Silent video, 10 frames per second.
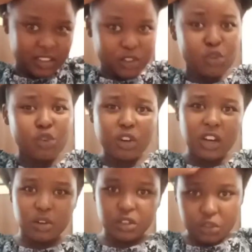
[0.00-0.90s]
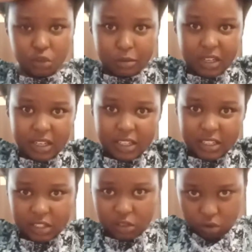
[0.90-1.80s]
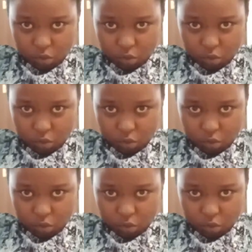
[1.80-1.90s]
you know how it normally is